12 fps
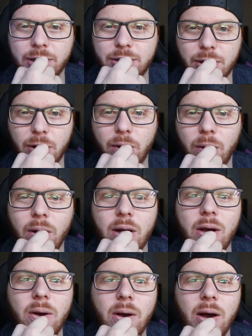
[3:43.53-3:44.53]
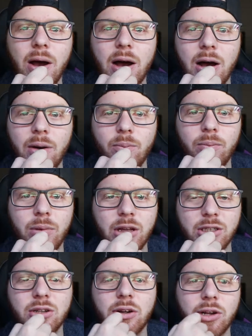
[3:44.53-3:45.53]
So
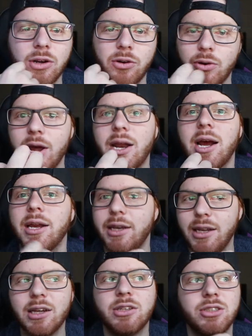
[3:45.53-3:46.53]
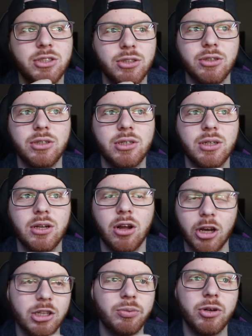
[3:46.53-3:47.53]
it's not a great idea to shoot
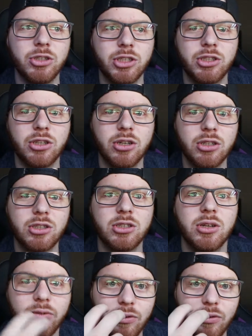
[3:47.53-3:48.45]
long exposure shots,